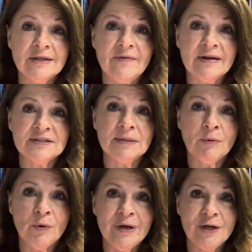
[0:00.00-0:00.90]
and that's the
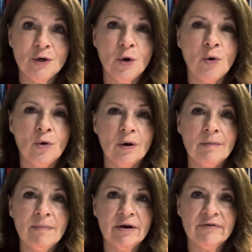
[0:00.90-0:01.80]
Marine Corps
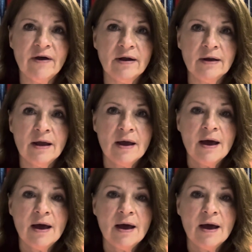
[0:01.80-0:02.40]
Marathon.